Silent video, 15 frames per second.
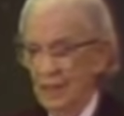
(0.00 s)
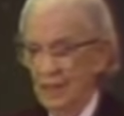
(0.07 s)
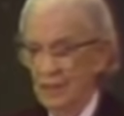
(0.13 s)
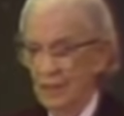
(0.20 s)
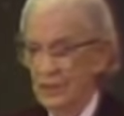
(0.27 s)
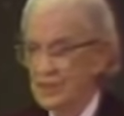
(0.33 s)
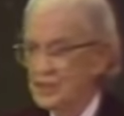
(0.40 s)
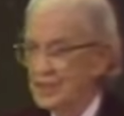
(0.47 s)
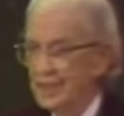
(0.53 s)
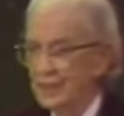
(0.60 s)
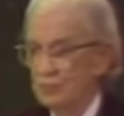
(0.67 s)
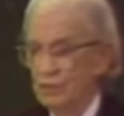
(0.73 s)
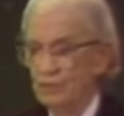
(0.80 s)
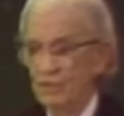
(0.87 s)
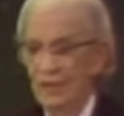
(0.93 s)
Now,
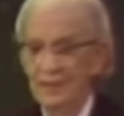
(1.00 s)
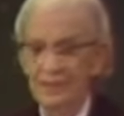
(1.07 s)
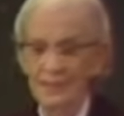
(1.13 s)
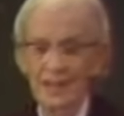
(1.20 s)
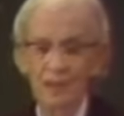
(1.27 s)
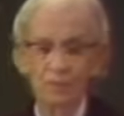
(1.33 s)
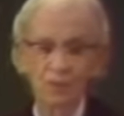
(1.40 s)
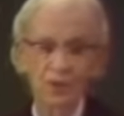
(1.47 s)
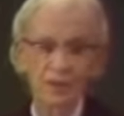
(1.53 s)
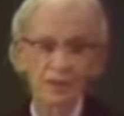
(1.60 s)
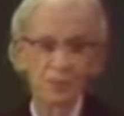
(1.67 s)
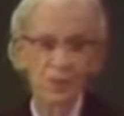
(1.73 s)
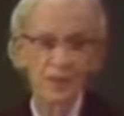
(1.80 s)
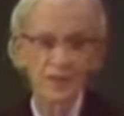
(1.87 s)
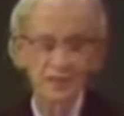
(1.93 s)
incidentally, we've run into that more
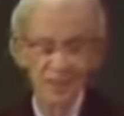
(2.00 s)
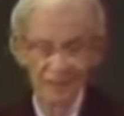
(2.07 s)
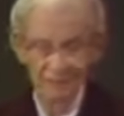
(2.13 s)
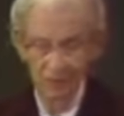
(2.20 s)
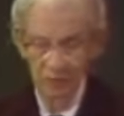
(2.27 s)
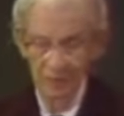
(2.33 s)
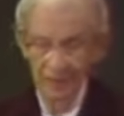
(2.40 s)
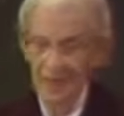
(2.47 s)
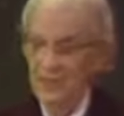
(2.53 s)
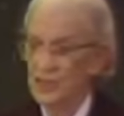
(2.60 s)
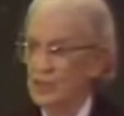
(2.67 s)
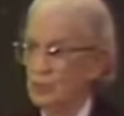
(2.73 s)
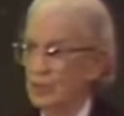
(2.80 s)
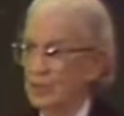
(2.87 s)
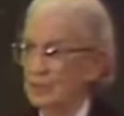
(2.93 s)
than once. I've known
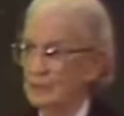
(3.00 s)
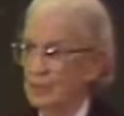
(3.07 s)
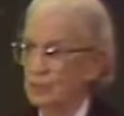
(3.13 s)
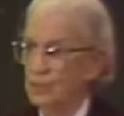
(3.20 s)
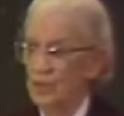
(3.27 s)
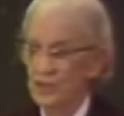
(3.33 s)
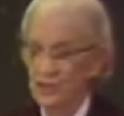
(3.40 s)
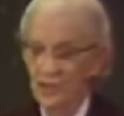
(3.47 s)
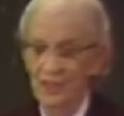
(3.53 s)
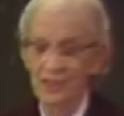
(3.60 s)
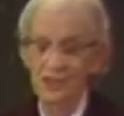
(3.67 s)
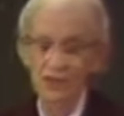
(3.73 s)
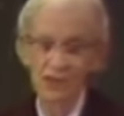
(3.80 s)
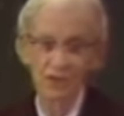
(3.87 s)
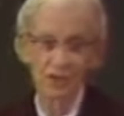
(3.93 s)
cases where they made one
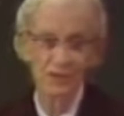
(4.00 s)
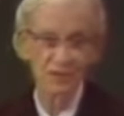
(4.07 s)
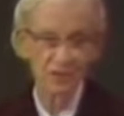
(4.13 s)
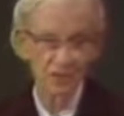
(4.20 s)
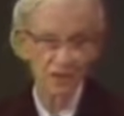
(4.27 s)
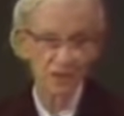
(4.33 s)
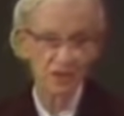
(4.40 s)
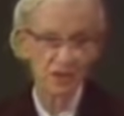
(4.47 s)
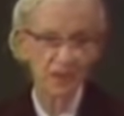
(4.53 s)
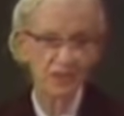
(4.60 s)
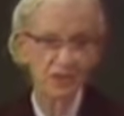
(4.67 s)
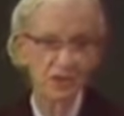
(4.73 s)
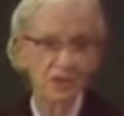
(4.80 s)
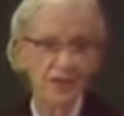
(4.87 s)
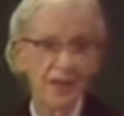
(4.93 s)
change, it caused 30
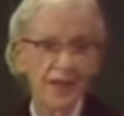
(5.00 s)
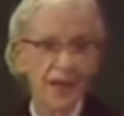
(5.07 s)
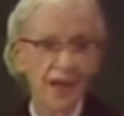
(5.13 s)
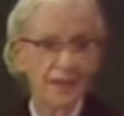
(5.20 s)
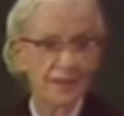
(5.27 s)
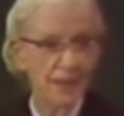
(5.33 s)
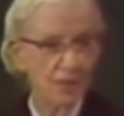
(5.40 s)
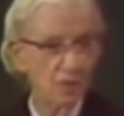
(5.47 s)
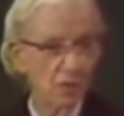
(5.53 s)
changes, that